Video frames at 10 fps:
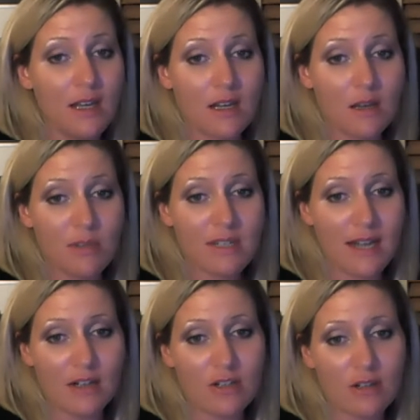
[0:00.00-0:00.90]
Could
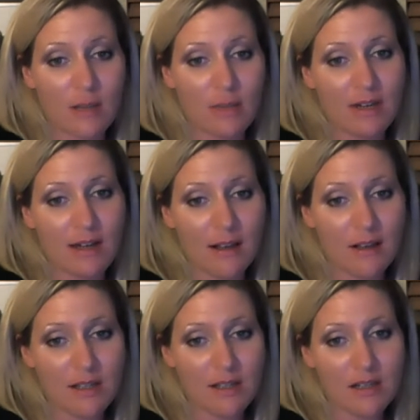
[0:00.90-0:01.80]
potentially,
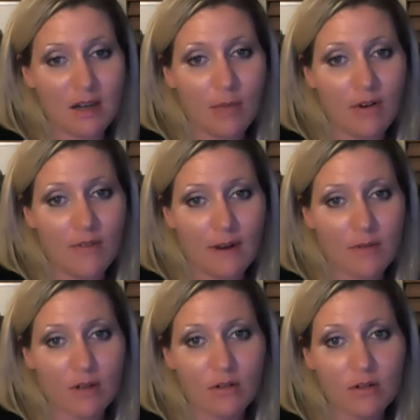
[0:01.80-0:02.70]
Elliot's the #5
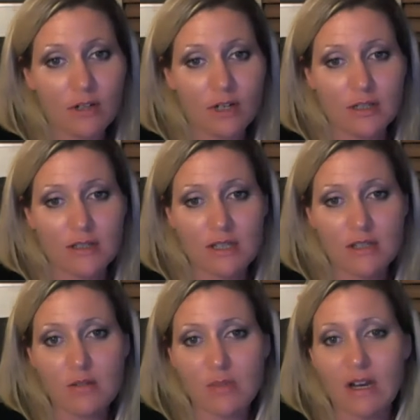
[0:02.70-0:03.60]
recruiter in
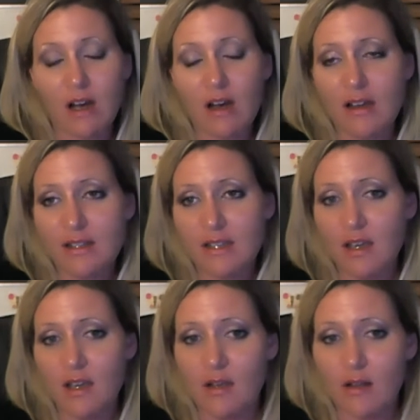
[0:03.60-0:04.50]
Sizzle because
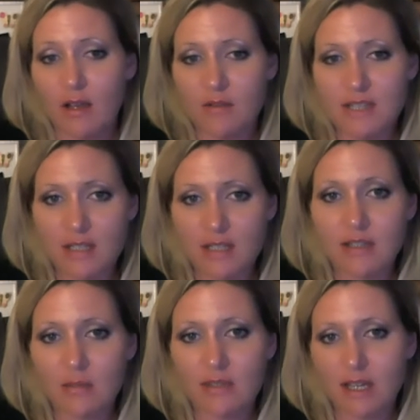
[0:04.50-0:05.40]
of
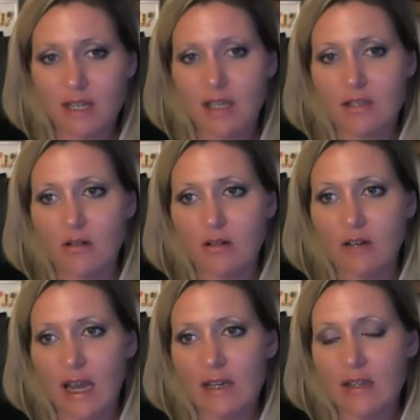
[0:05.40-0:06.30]
systems that he's
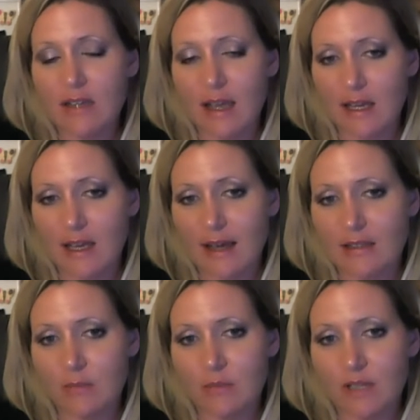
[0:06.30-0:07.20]
created, that he has
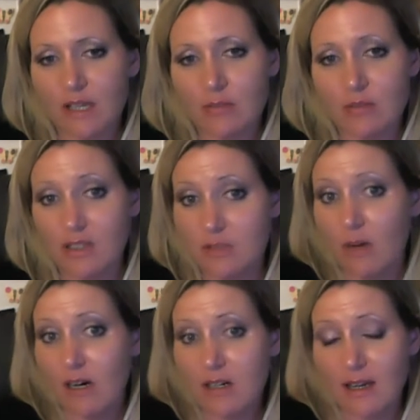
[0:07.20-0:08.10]
in place with his
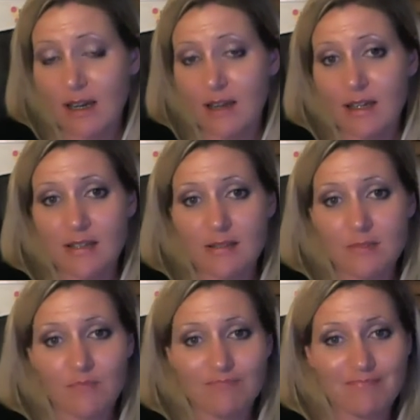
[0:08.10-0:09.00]
marketing, and he's
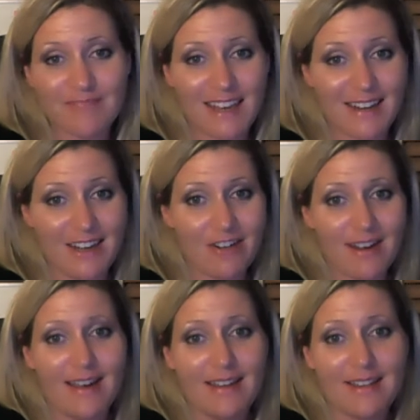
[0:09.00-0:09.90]
saying, here
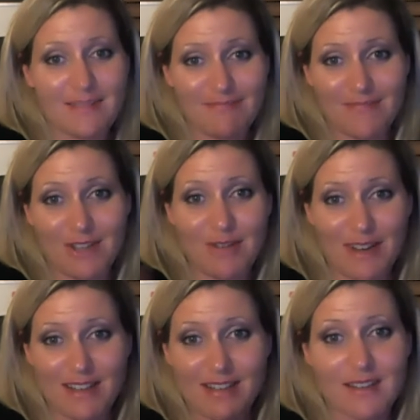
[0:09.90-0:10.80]
guys, use
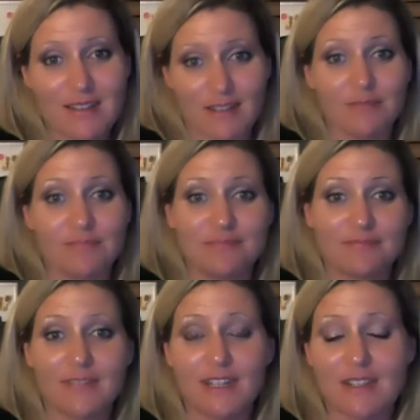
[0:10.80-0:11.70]
my system.
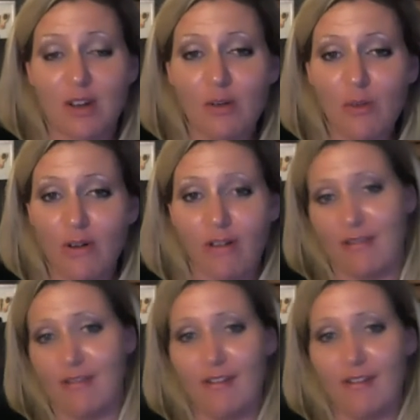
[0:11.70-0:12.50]
It's cool.